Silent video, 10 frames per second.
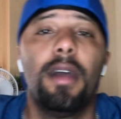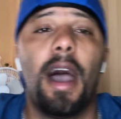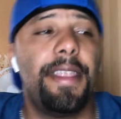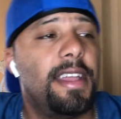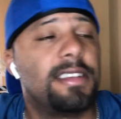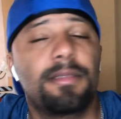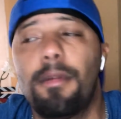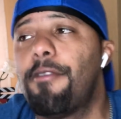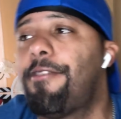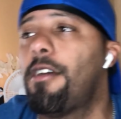I need some
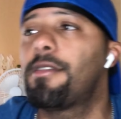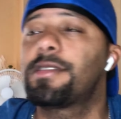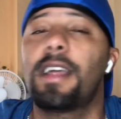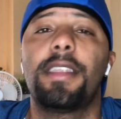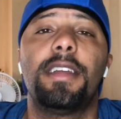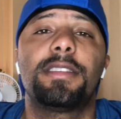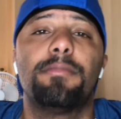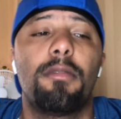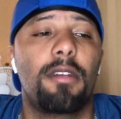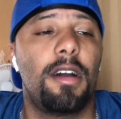more focus and I need some
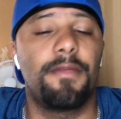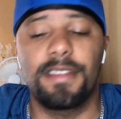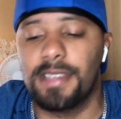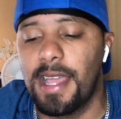more confidence.